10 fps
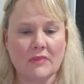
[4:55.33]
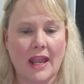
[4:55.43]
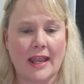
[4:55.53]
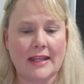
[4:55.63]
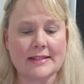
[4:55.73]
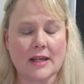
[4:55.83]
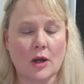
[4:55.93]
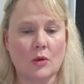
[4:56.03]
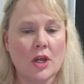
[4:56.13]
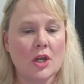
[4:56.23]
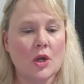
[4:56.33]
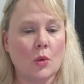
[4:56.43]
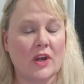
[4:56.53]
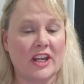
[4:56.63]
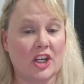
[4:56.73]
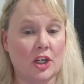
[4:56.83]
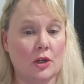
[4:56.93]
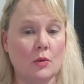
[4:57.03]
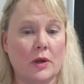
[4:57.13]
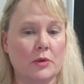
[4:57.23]
And so we
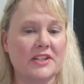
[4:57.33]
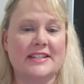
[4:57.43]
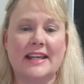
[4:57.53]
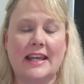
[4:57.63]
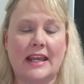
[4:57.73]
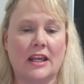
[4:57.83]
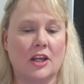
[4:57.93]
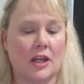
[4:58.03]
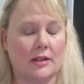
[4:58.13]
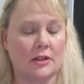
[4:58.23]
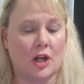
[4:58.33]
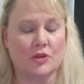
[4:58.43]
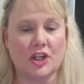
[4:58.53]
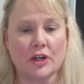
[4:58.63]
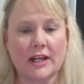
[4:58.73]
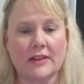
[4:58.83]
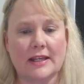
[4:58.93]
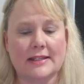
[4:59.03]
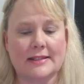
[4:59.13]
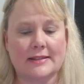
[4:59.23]
knew we were seeing, during
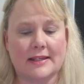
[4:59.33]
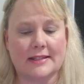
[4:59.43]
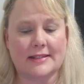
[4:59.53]
this